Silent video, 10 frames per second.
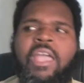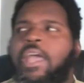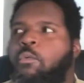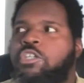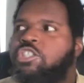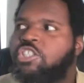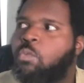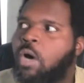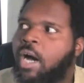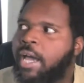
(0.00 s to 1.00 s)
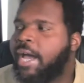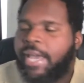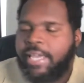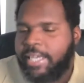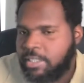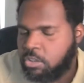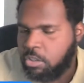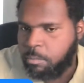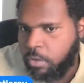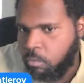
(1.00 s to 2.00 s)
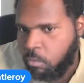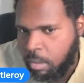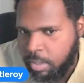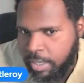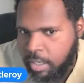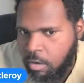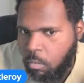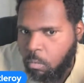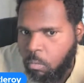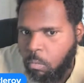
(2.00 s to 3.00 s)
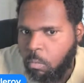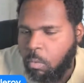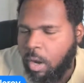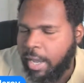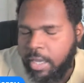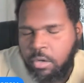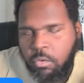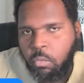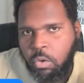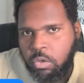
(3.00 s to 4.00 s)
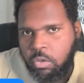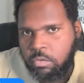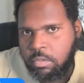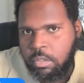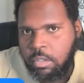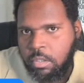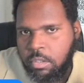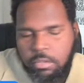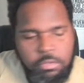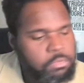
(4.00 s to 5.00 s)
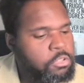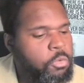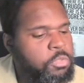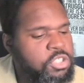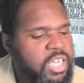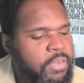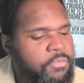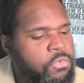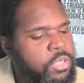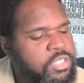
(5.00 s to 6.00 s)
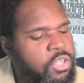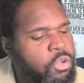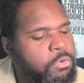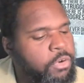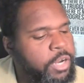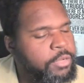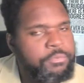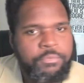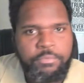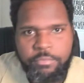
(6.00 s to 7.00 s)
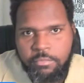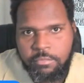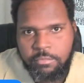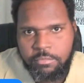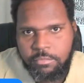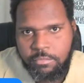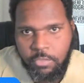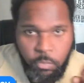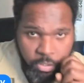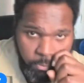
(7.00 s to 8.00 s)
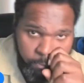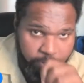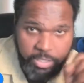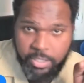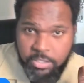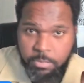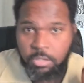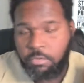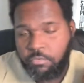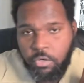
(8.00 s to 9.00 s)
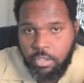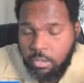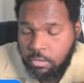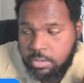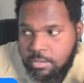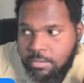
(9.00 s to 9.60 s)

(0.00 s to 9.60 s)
which is why I get to the point where I'm like, why in the world don't we just have food as a human right? We can do it for kids. We can do it for adults.